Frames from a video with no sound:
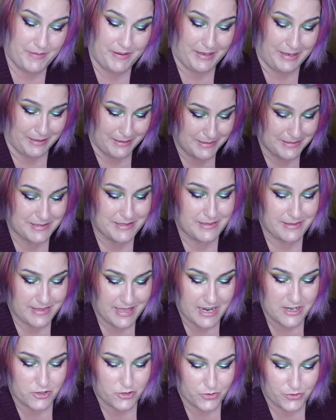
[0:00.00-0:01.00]
because
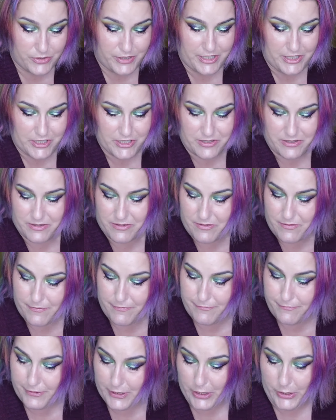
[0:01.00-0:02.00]
that truly just
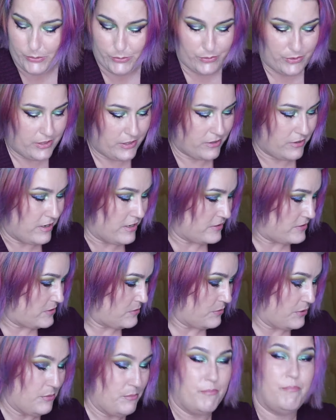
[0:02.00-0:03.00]
flew across
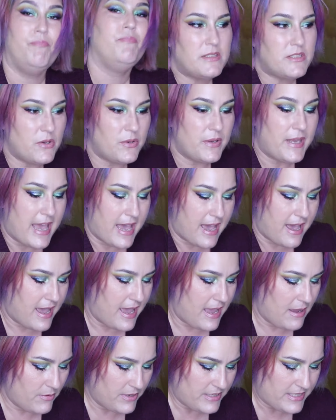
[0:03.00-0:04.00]
the room. So yeah,
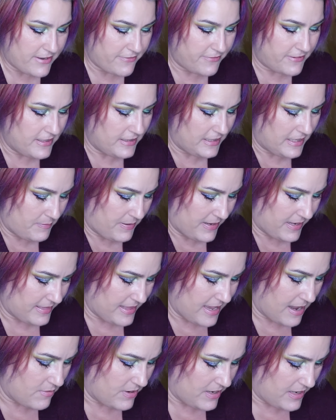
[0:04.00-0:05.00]
I would definitely pick
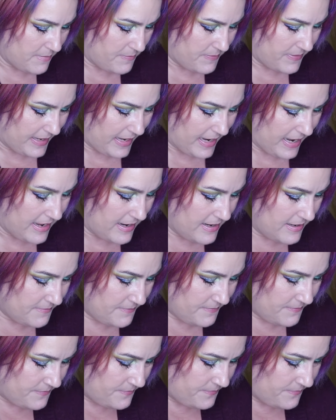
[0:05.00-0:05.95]
that one up again.